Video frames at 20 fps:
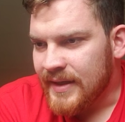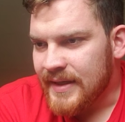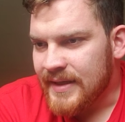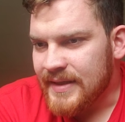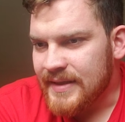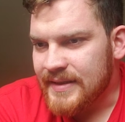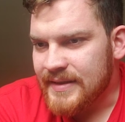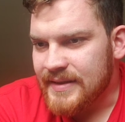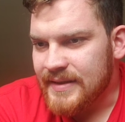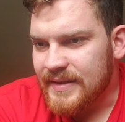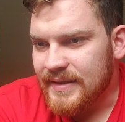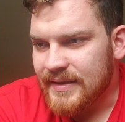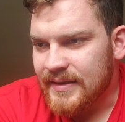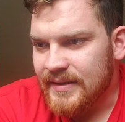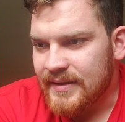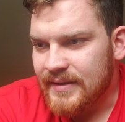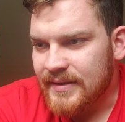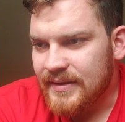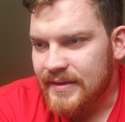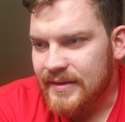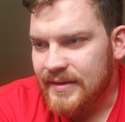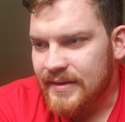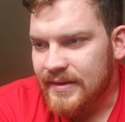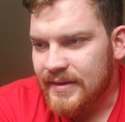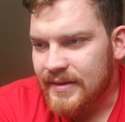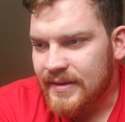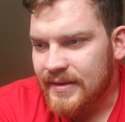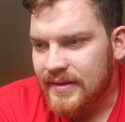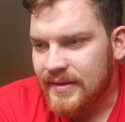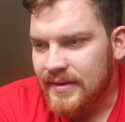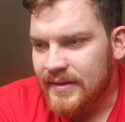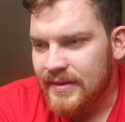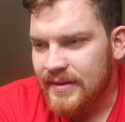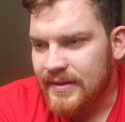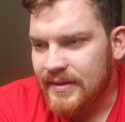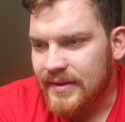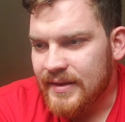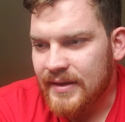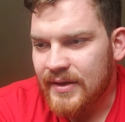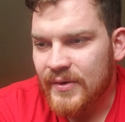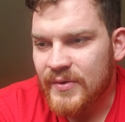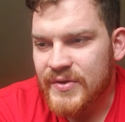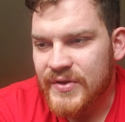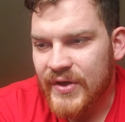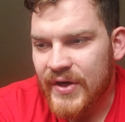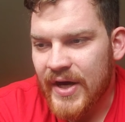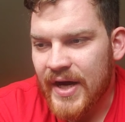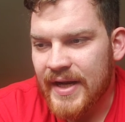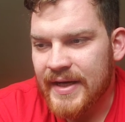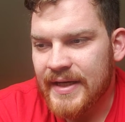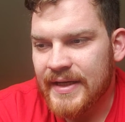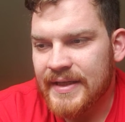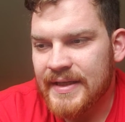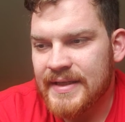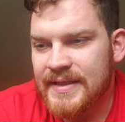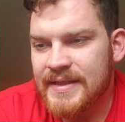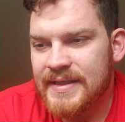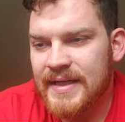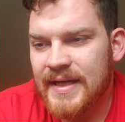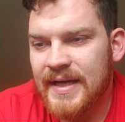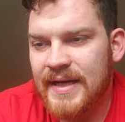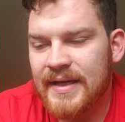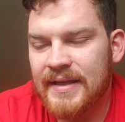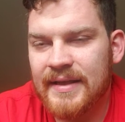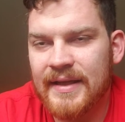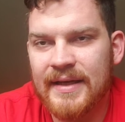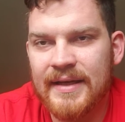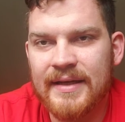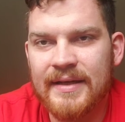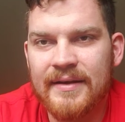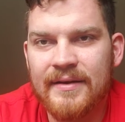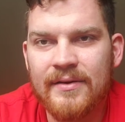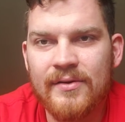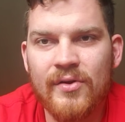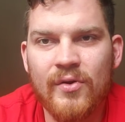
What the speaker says: he goes on and he's saying, like,